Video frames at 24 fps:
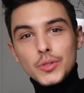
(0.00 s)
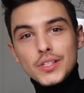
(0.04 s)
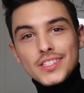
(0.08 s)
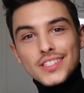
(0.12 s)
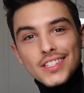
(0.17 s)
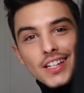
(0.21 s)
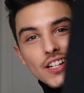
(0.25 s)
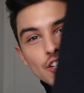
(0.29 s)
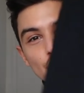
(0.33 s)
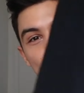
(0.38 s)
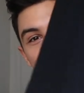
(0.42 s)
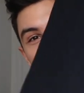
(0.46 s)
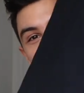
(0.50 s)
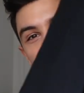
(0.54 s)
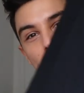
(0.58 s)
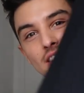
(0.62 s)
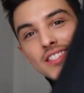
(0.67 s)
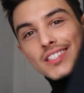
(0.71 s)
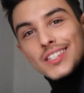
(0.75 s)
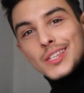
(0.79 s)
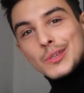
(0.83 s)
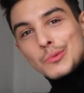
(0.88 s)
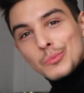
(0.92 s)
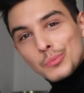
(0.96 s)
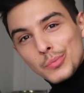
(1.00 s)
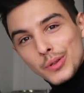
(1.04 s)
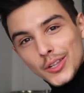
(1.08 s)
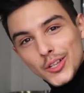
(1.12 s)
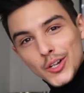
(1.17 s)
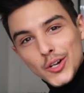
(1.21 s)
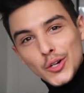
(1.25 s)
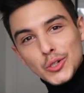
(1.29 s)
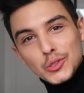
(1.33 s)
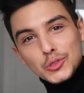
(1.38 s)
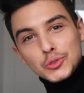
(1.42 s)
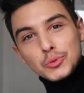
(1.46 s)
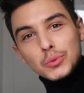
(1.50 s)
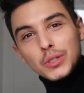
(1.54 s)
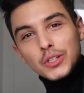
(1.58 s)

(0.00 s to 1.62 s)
It's such a simple coat.